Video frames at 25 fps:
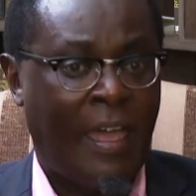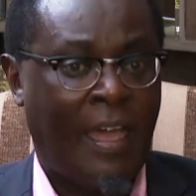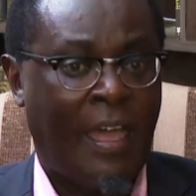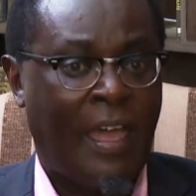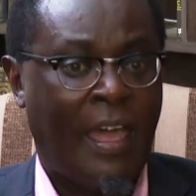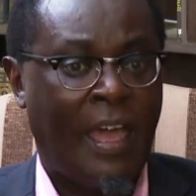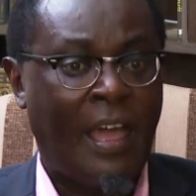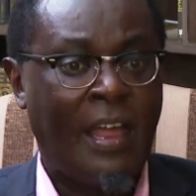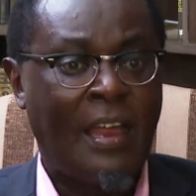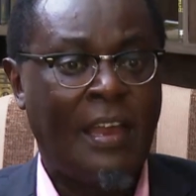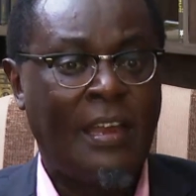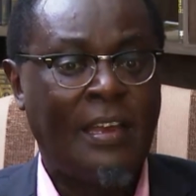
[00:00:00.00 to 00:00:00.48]

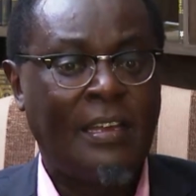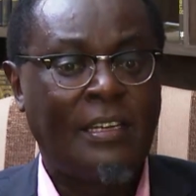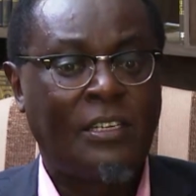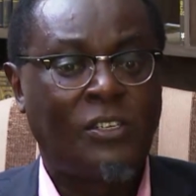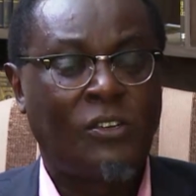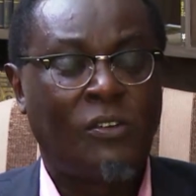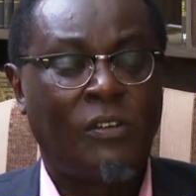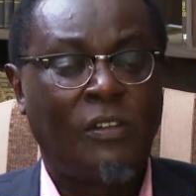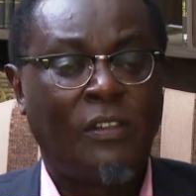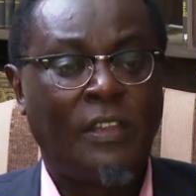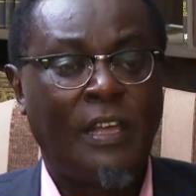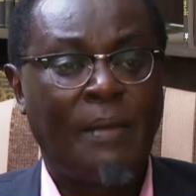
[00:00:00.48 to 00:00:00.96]
And he
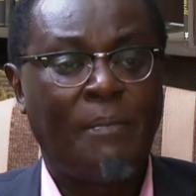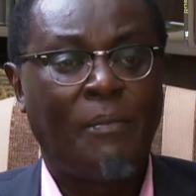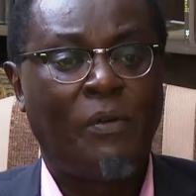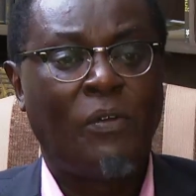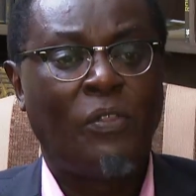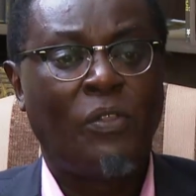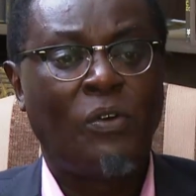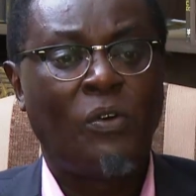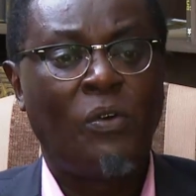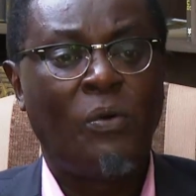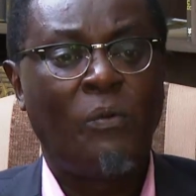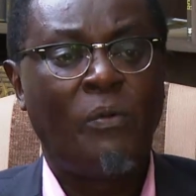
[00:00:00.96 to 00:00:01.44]
told them,
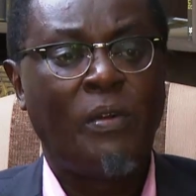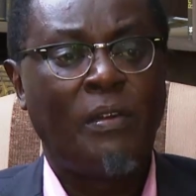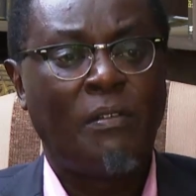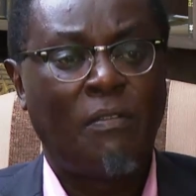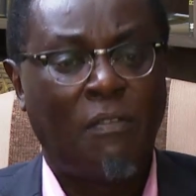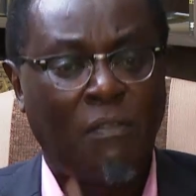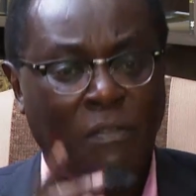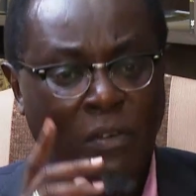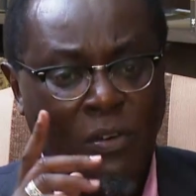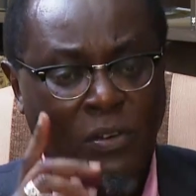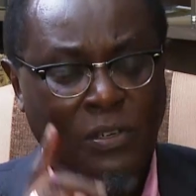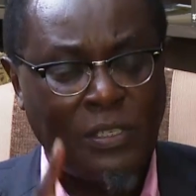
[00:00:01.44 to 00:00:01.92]
although we
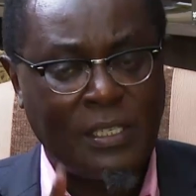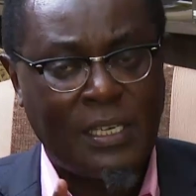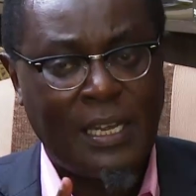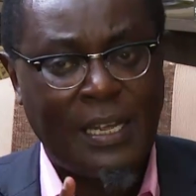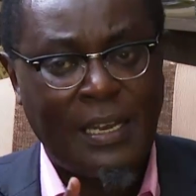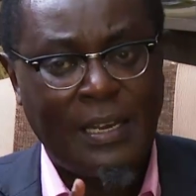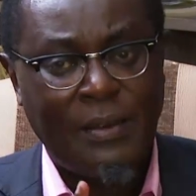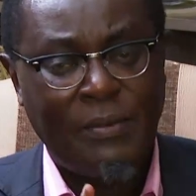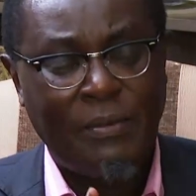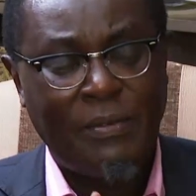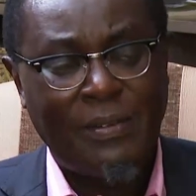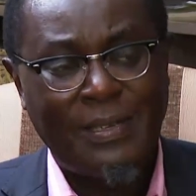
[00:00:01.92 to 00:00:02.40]
fought
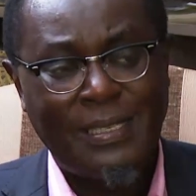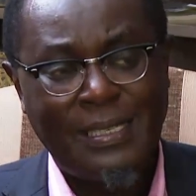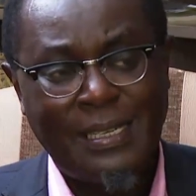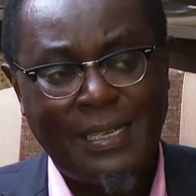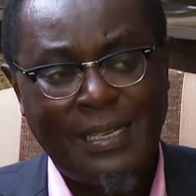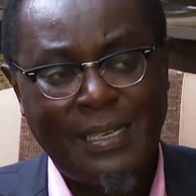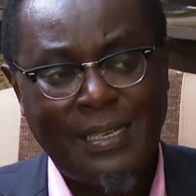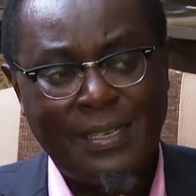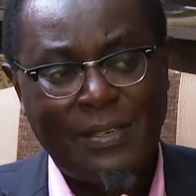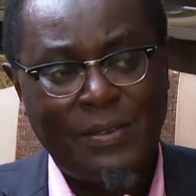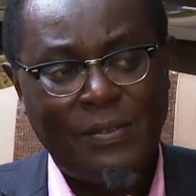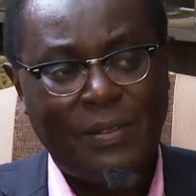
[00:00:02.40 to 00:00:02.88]
and we were
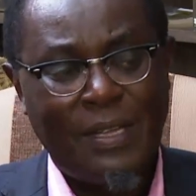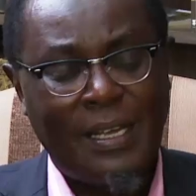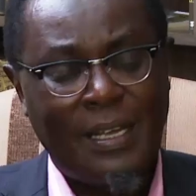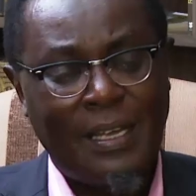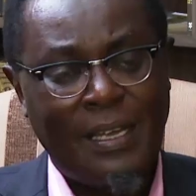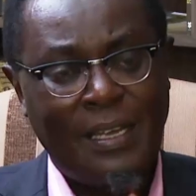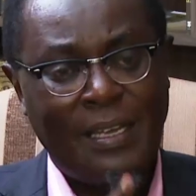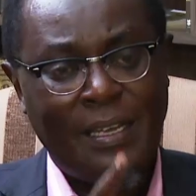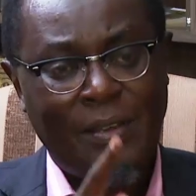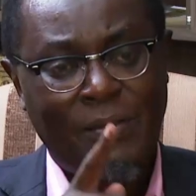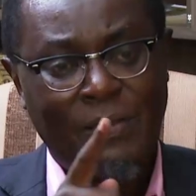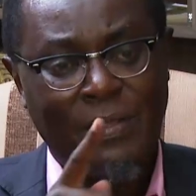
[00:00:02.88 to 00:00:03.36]
taken to the
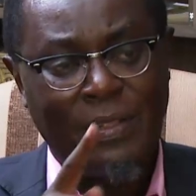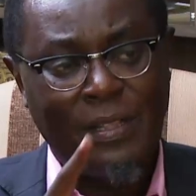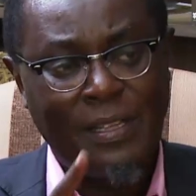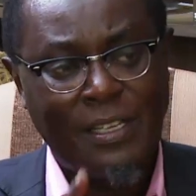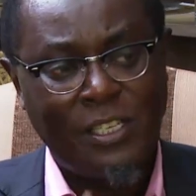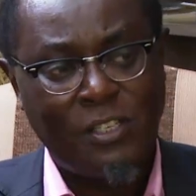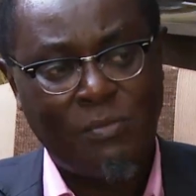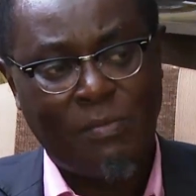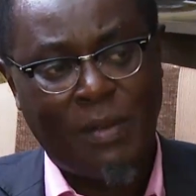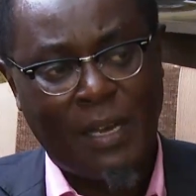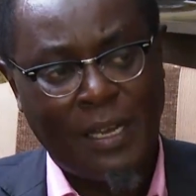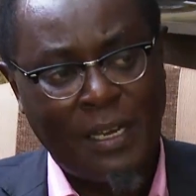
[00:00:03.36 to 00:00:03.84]
Hague with
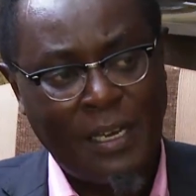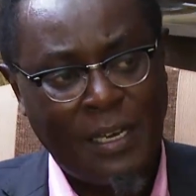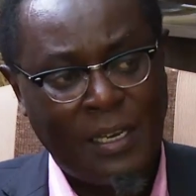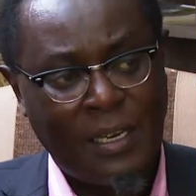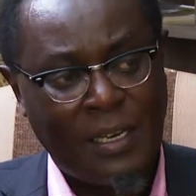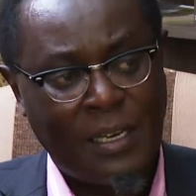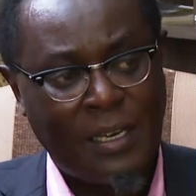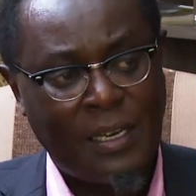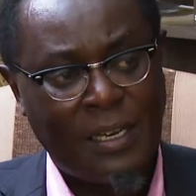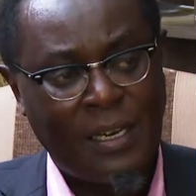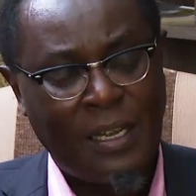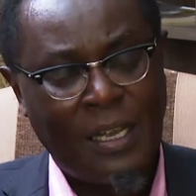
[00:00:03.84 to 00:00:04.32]
this man,
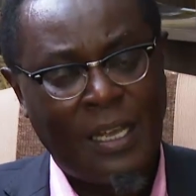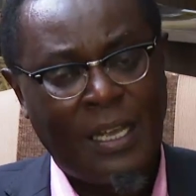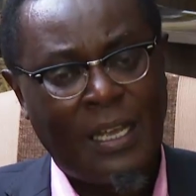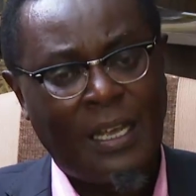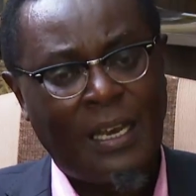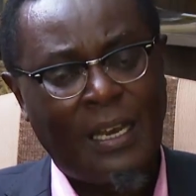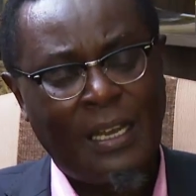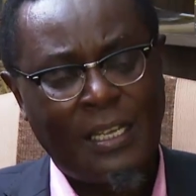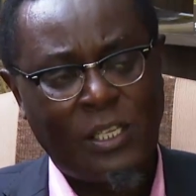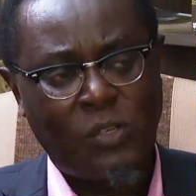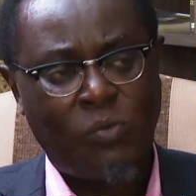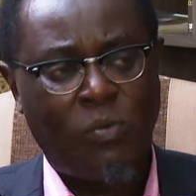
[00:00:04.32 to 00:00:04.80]

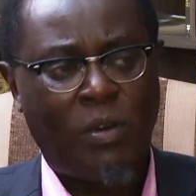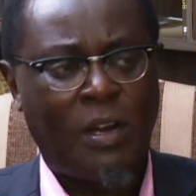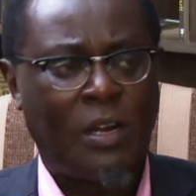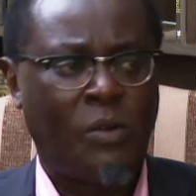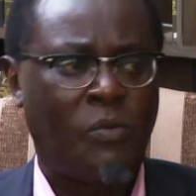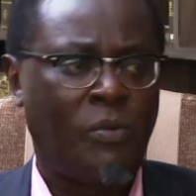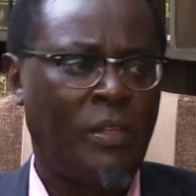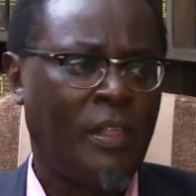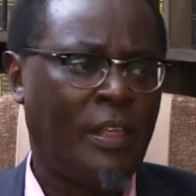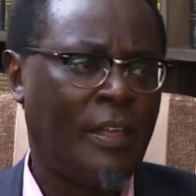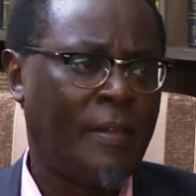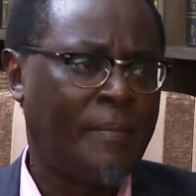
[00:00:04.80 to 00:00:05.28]
let's
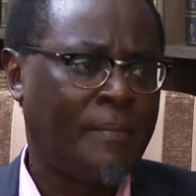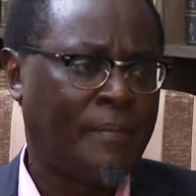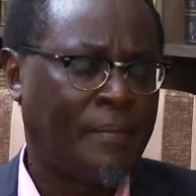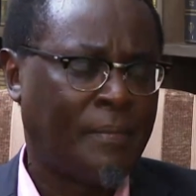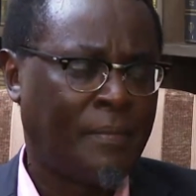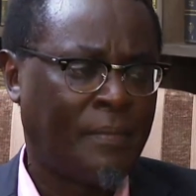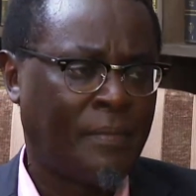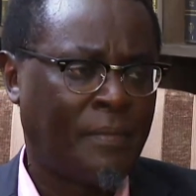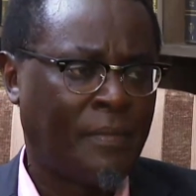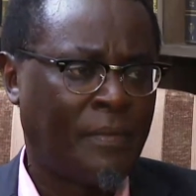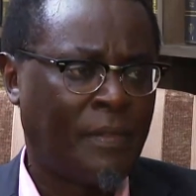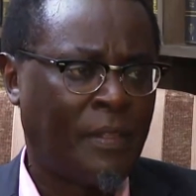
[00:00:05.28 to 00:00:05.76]
work with
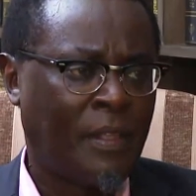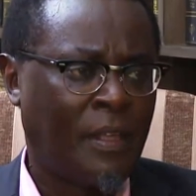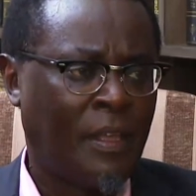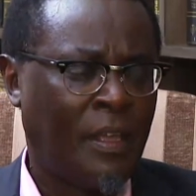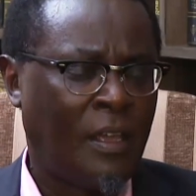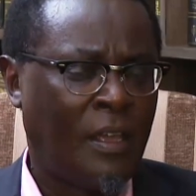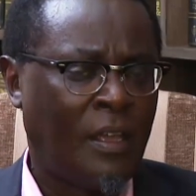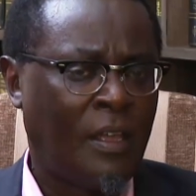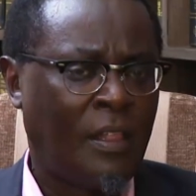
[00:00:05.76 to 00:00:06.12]
him.